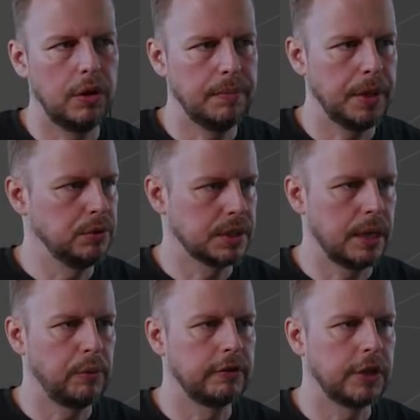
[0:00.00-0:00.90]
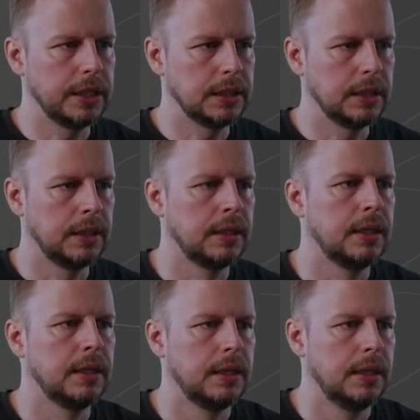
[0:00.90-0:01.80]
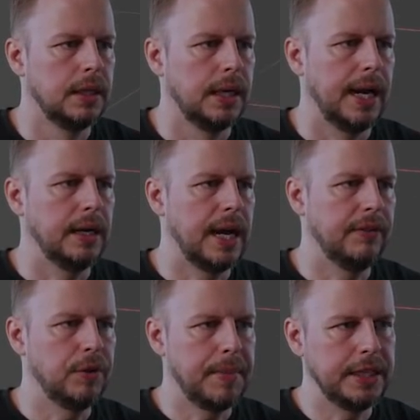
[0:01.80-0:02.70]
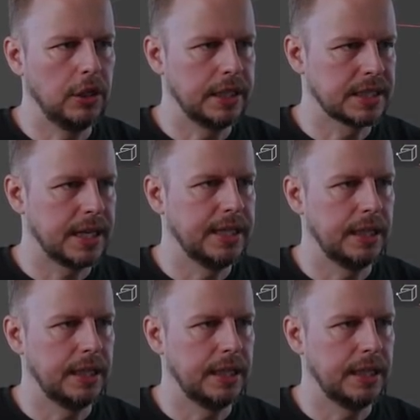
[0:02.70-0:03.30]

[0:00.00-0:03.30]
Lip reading: the bones that we've created. And I have to manually assign